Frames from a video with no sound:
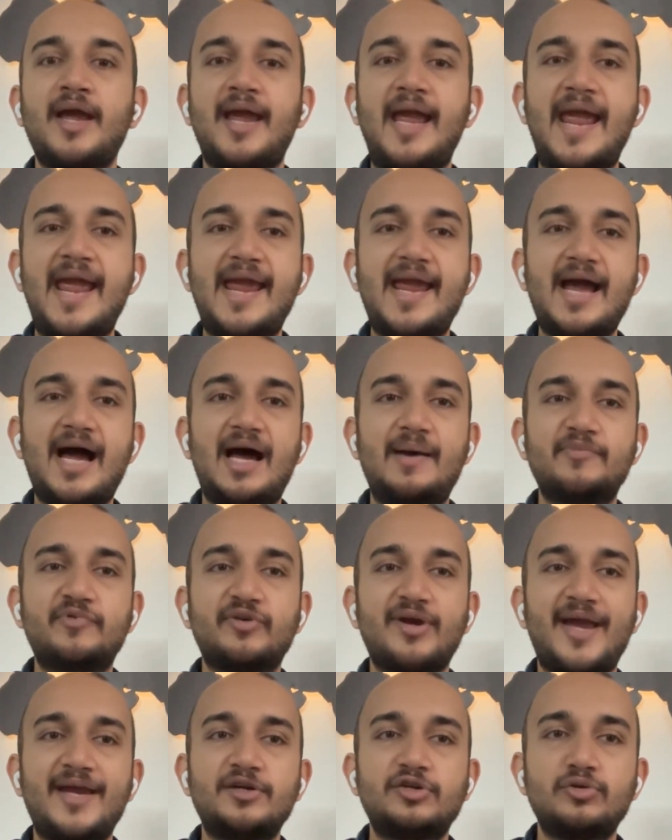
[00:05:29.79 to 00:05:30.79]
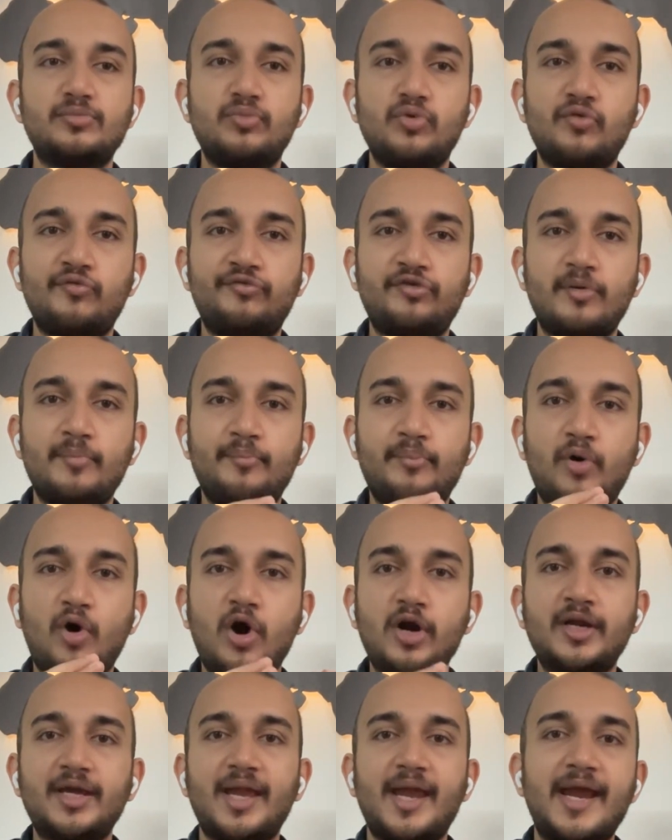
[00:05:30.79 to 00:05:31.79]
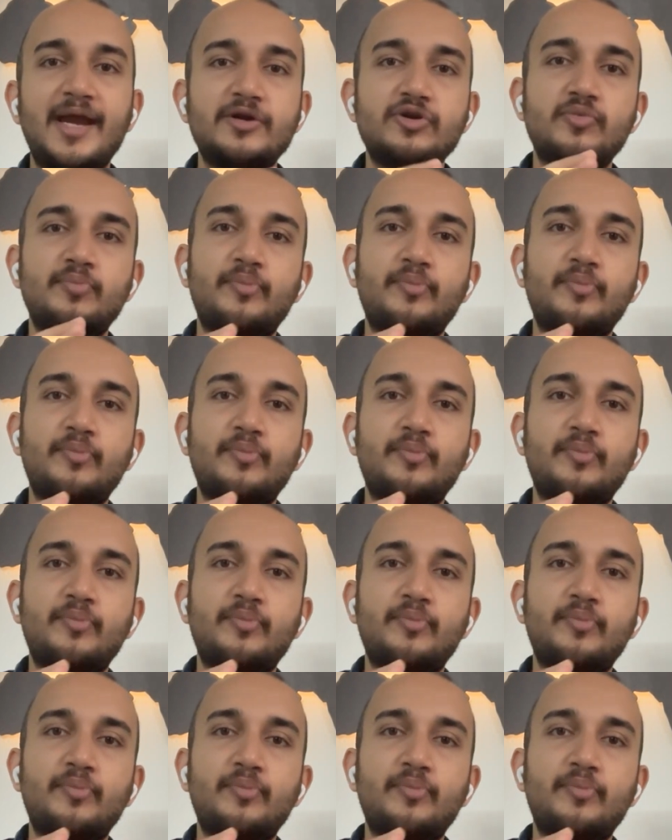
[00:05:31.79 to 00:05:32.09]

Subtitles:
hey, I'm trying to move from pod A